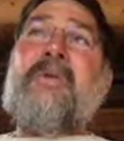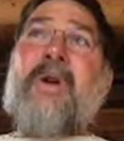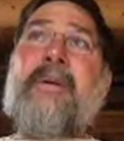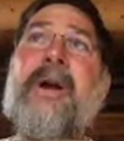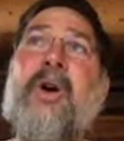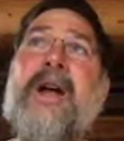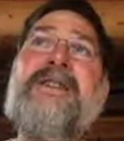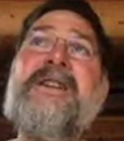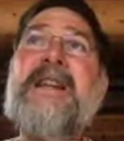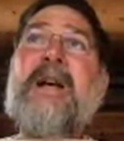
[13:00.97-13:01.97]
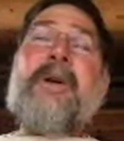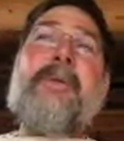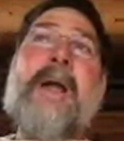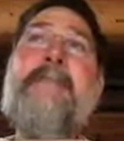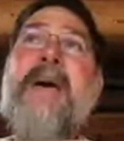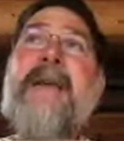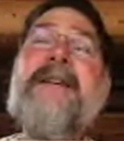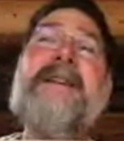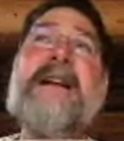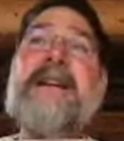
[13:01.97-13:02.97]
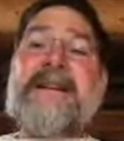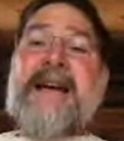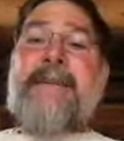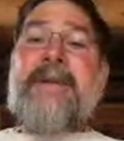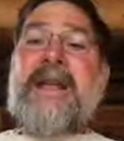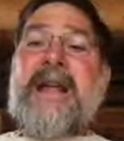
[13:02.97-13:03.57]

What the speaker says: where we're going to deal with one method at a time and